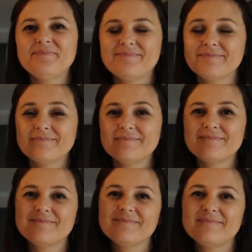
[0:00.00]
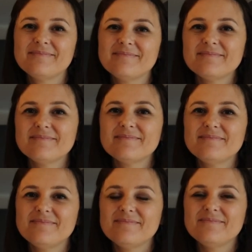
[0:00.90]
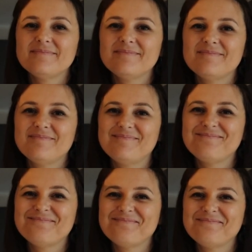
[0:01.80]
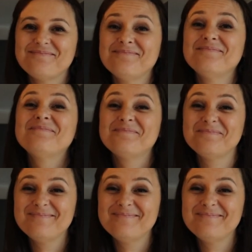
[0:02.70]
(not speaking)